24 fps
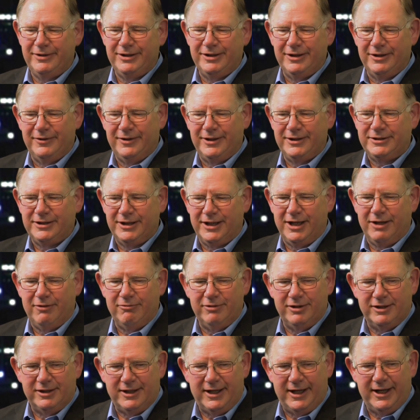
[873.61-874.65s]
you know, I said I
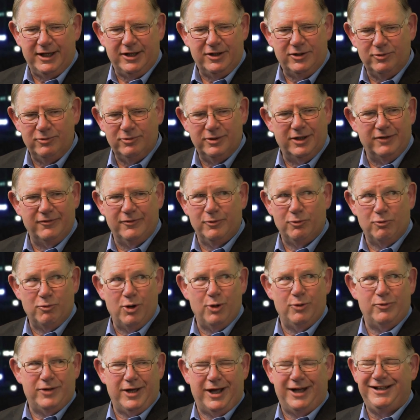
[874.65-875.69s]
would like whoever
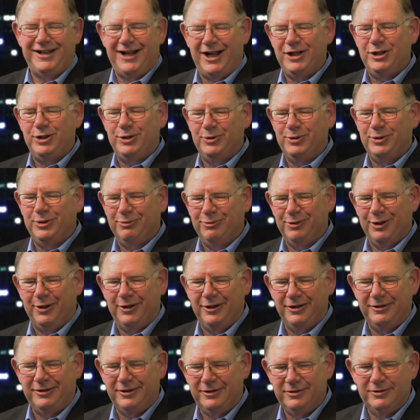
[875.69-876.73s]
wrote that, and I knew who
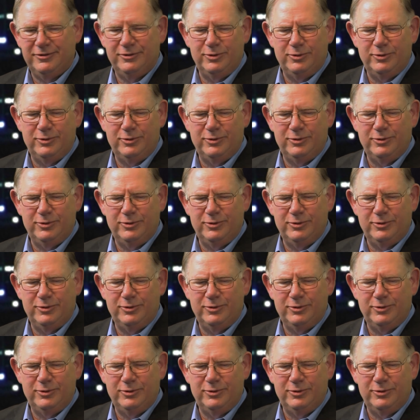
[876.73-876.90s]
wrote it.